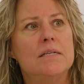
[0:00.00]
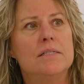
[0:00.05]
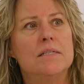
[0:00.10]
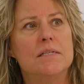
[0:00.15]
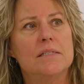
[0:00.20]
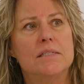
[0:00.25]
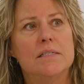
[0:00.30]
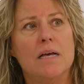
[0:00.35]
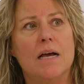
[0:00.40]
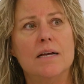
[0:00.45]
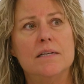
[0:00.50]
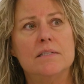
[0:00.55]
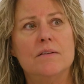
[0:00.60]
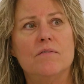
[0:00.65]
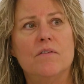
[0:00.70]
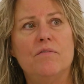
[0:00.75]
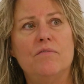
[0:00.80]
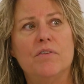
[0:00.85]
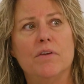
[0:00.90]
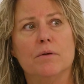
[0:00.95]
Is the size of
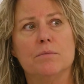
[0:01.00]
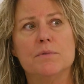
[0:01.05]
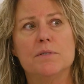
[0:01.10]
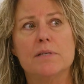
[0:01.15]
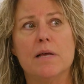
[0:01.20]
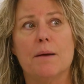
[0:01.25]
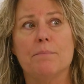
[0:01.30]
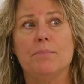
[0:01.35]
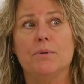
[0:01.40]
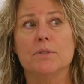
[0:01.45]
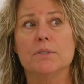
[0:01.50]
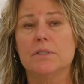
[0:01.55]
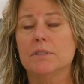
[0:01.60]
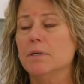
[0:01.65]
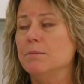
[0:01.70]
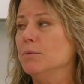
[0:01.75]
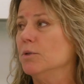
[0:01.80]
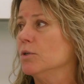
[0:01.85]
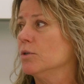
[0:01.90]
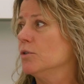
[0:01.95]
the film sample
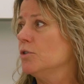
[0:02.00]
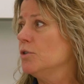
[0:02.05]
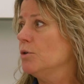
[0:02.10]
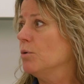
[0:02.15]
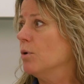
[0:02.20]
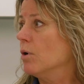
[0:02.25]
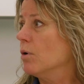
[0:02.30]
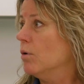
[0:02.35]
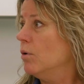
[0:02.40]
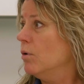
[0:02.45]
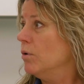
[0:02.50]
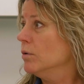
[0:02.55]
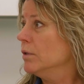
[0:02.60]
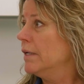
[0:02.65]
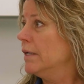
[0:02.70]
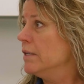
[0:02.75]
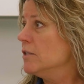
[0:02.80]
similar to our old